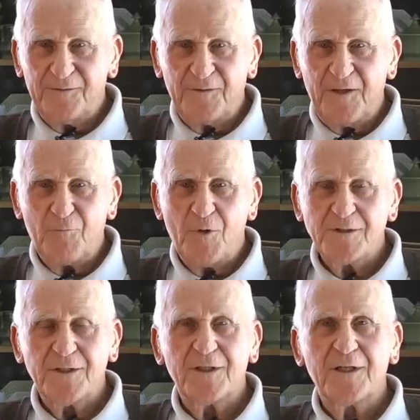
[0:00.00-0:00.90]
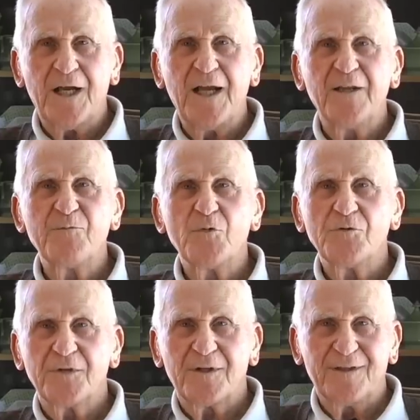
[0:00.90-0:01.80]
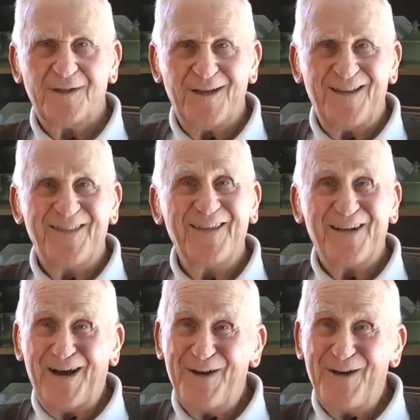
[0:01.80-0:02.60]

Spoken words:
it wasn't a kind of music that I